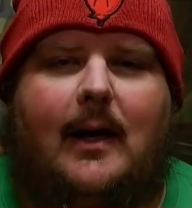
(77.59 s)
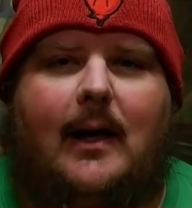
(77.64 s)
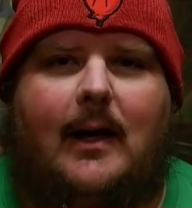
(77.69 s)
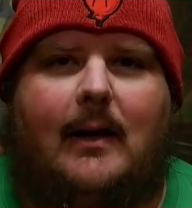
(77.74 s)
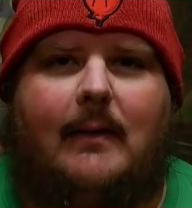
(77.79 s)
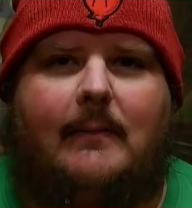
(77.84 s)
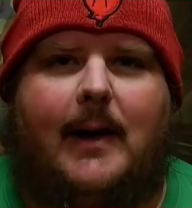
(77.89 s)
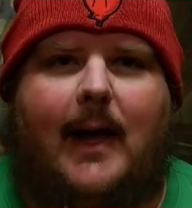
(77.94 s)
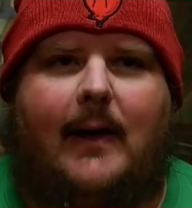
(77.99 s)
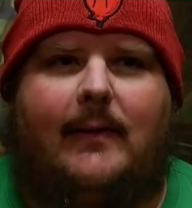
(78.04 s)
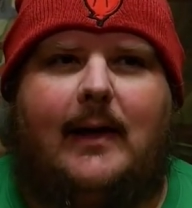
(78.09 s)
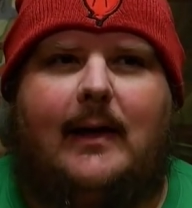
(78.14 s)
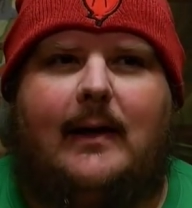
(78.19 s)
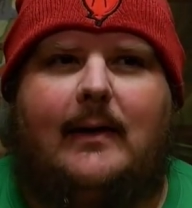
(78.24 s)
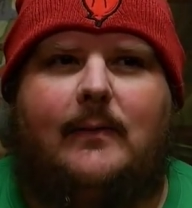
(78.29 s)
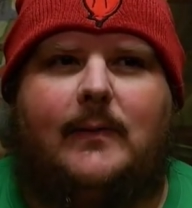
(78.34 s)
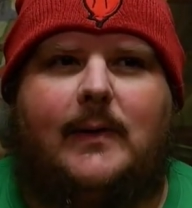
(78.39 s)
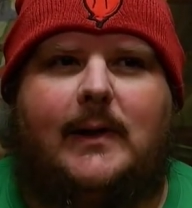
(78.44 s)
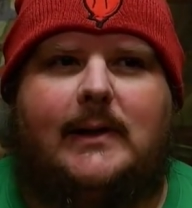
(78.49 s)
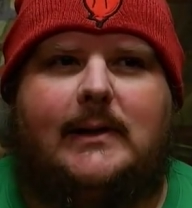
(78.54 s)
Um, I think
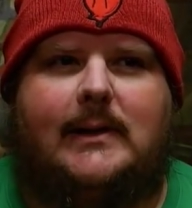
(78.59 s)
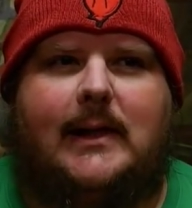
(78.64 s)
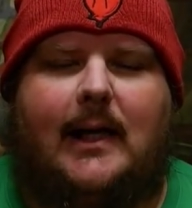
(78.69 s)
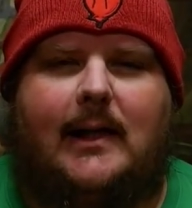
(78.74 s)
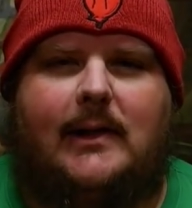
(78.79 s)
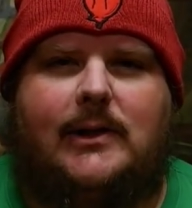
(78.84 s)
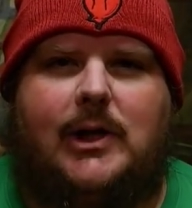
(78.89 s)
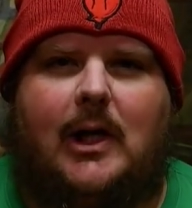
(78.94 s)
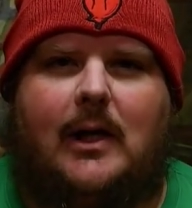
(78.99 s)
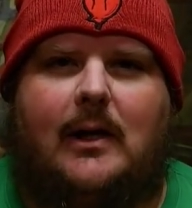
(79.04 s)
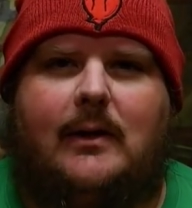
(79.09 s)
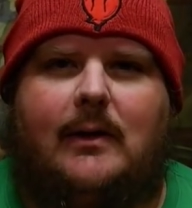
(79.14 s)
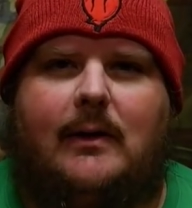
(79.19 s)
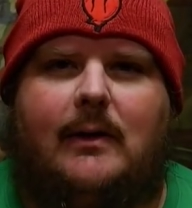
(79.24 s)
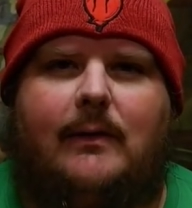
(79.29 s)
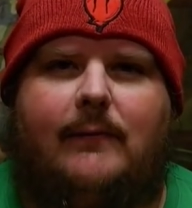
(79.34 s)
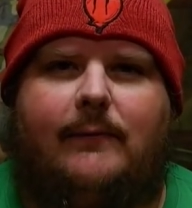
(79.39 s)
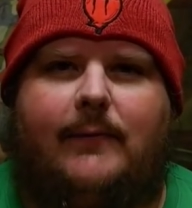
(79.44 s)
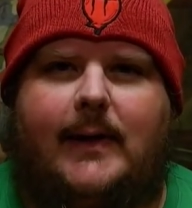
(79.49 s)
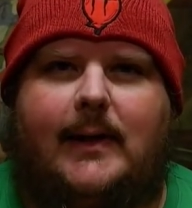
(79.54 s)
it was uh, John
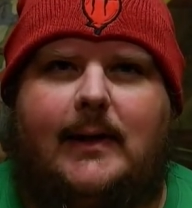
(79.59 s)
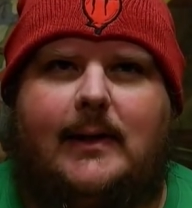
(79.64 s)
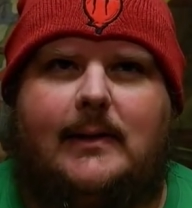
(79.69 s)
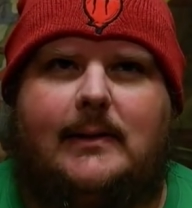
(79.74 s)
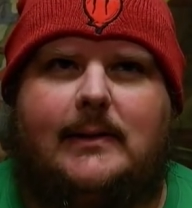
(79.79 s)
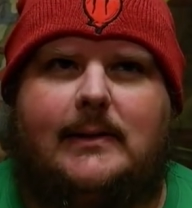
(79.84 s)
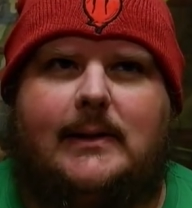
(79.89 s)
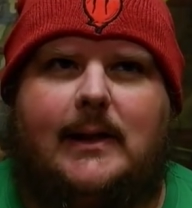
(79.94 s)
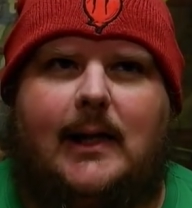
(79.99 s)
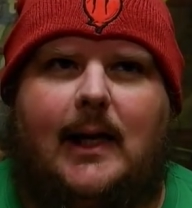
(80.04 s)
Irving's